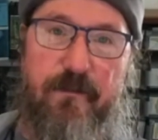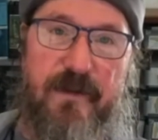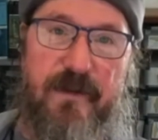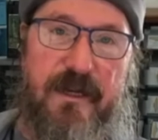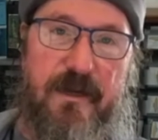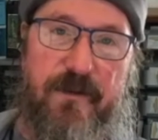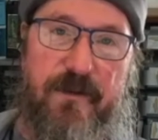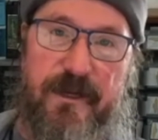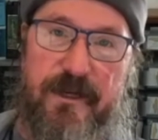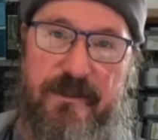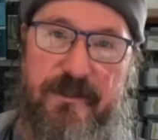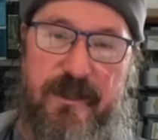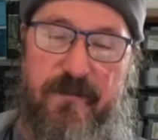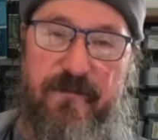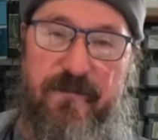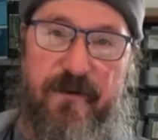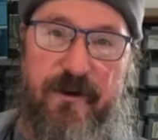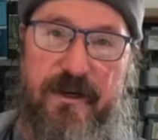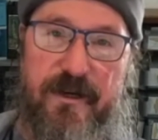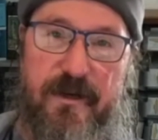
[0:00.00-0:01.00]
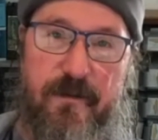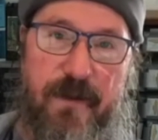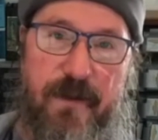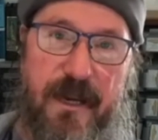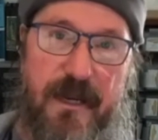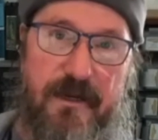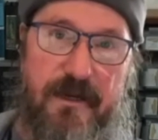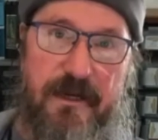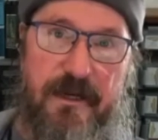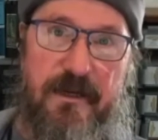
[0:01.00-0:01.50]
me because I'm very
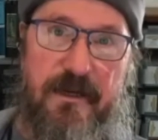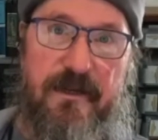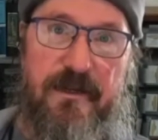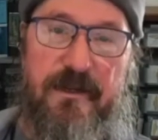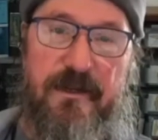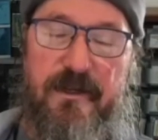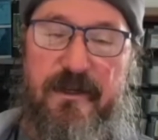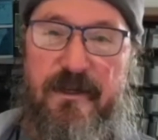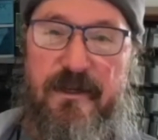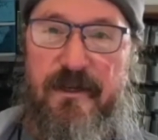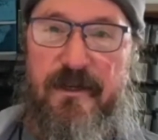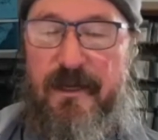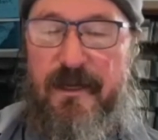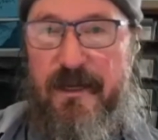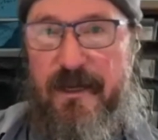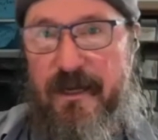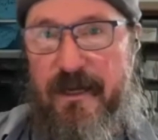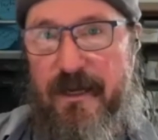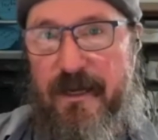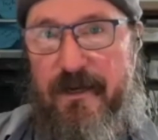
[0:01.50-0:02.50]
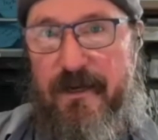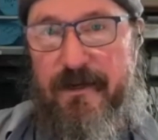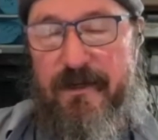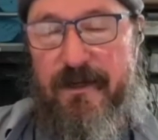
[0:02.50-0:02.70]
demanding, and